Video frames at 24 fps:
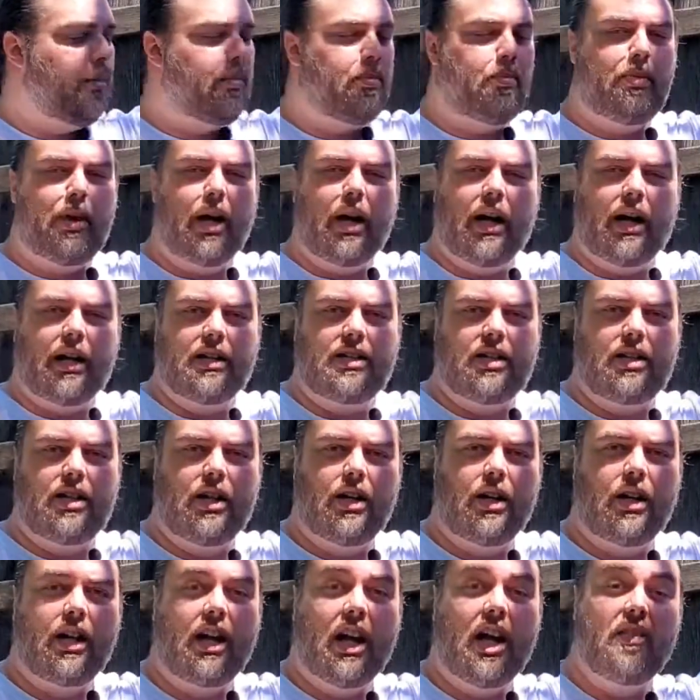But
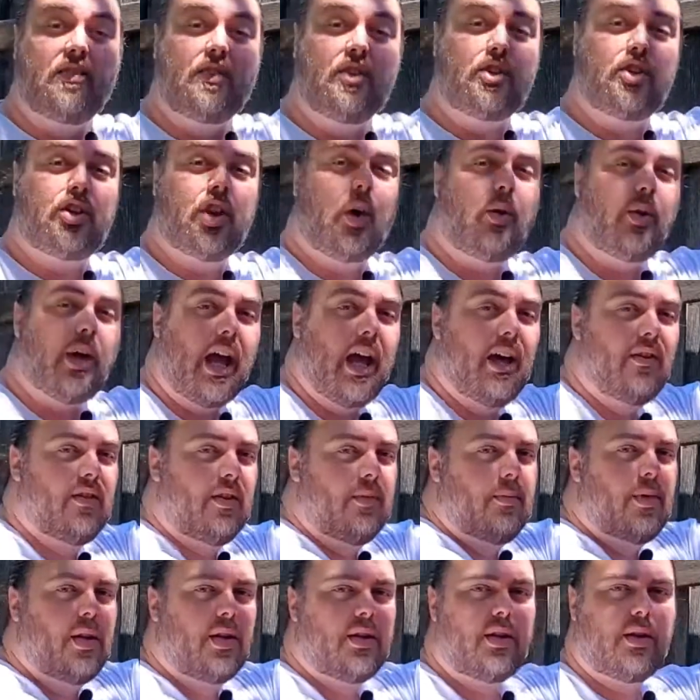if you don't have a
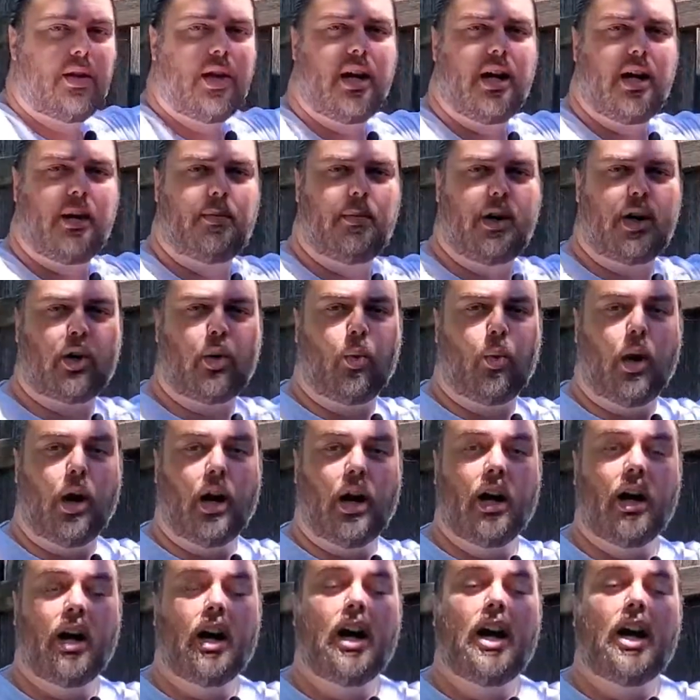
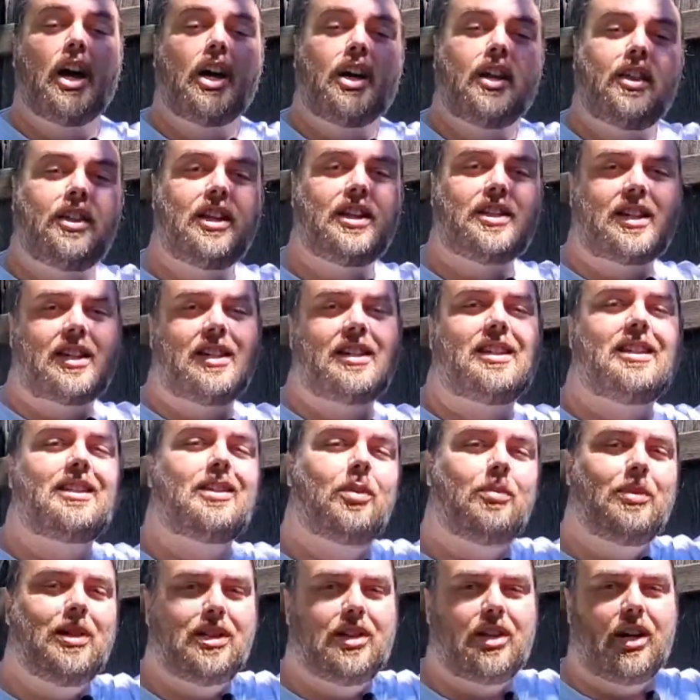Makiwara, this can still
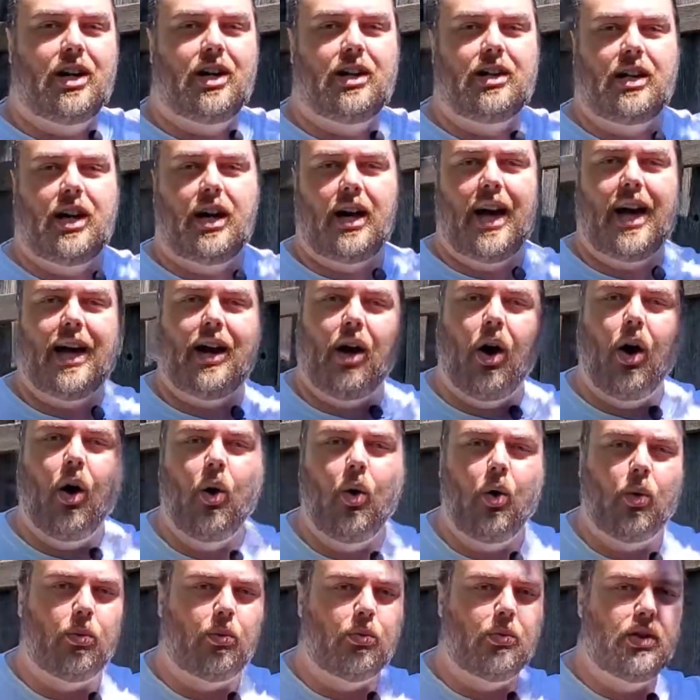be done at
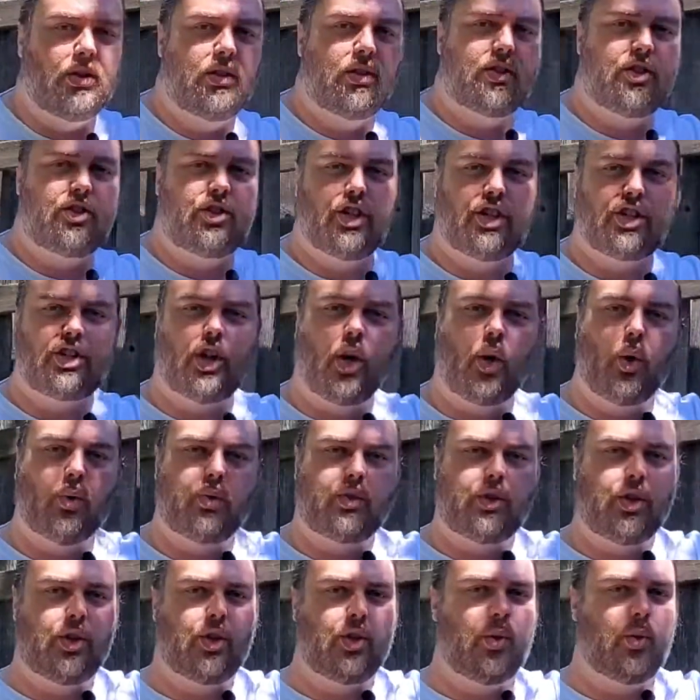home. Just go
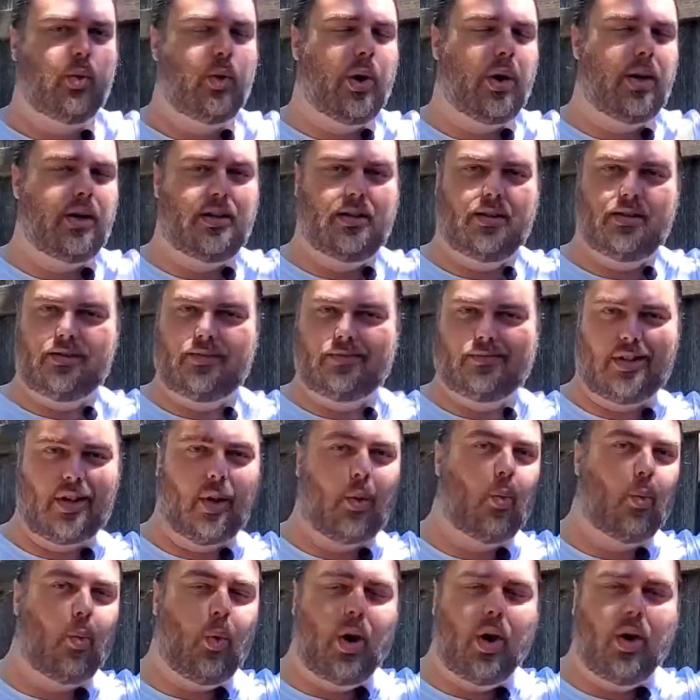to a
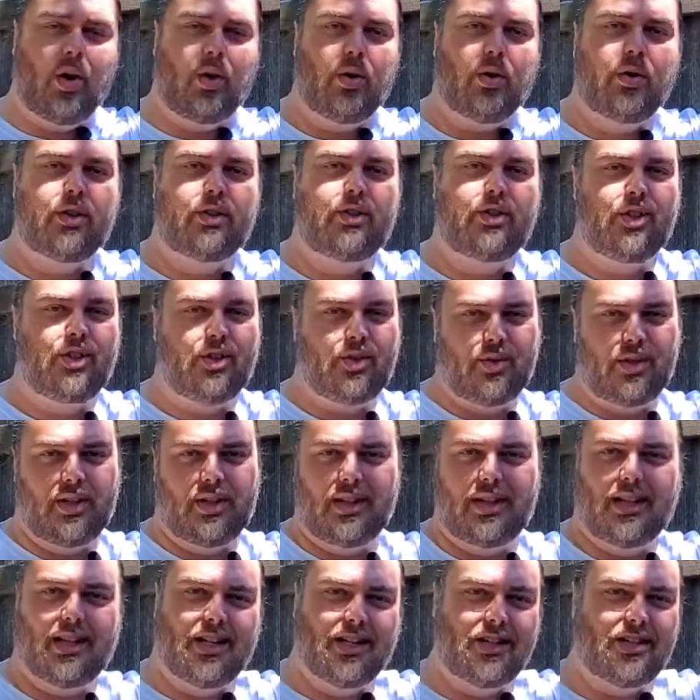wall, usually
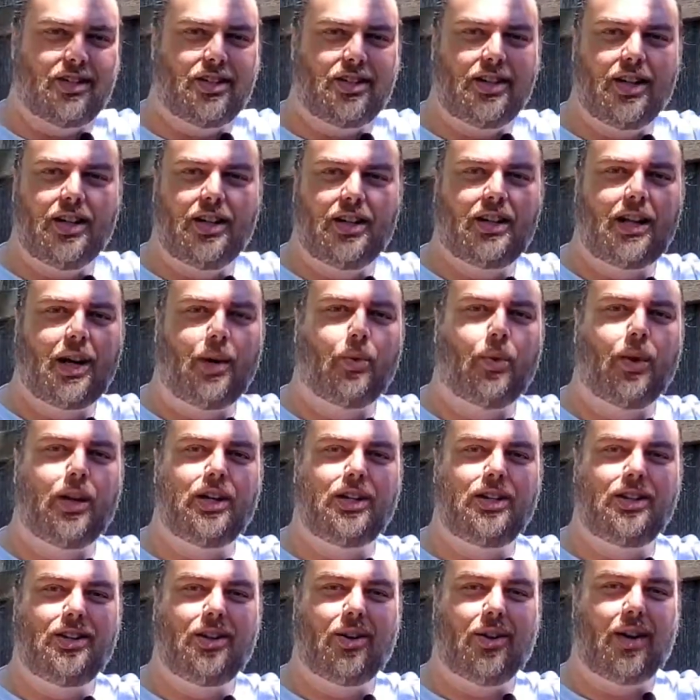get a stud, that way
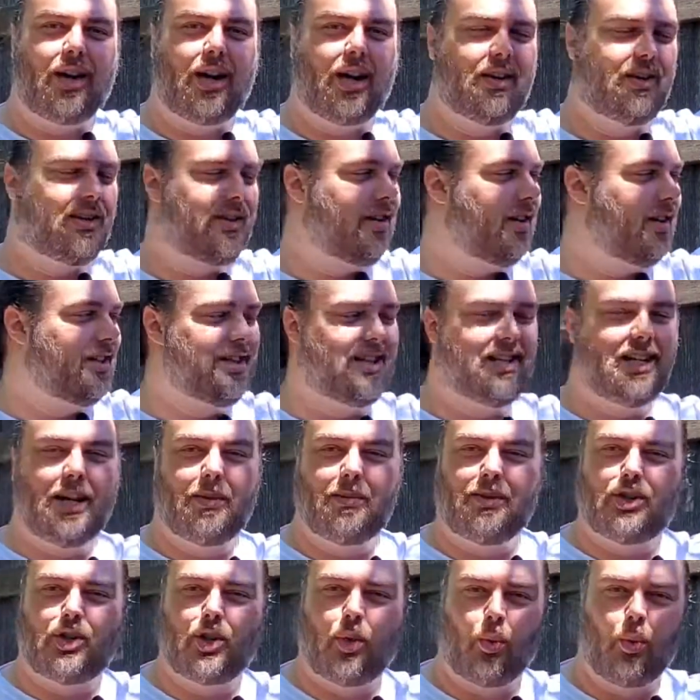you don't cause any
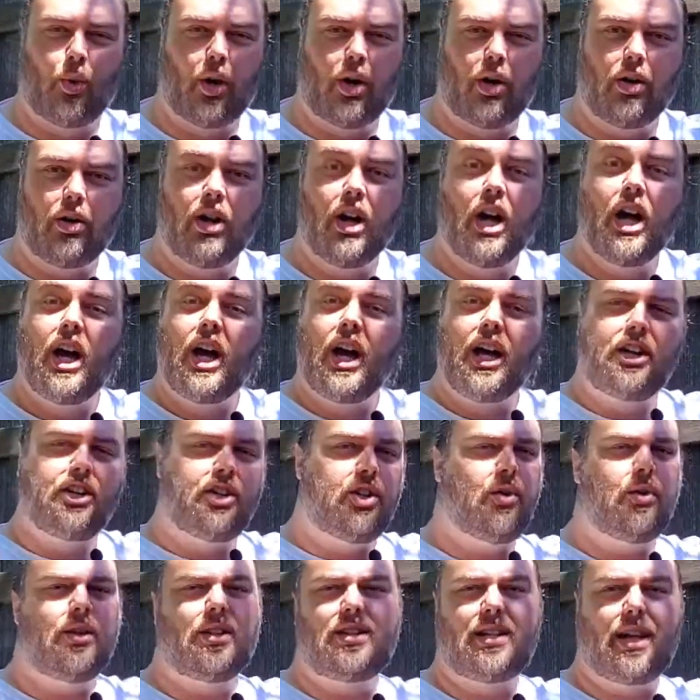damage to your wall.
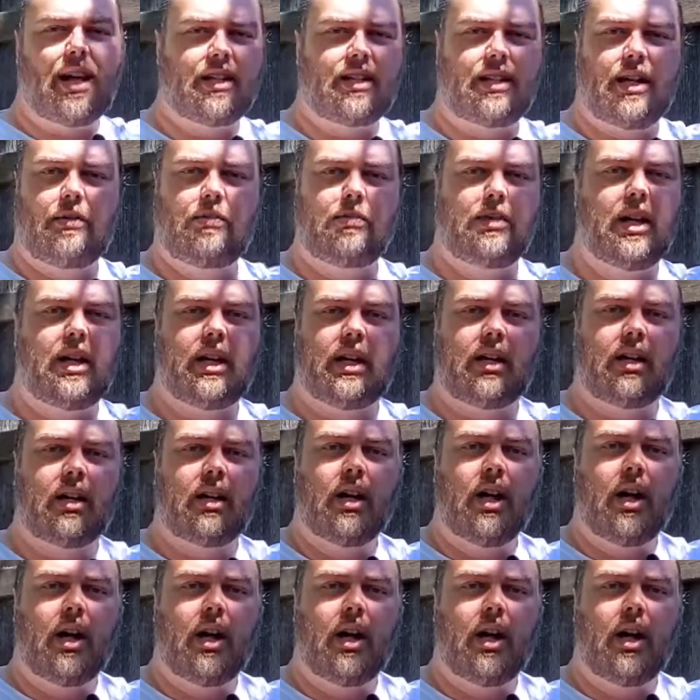Do the exact same thing.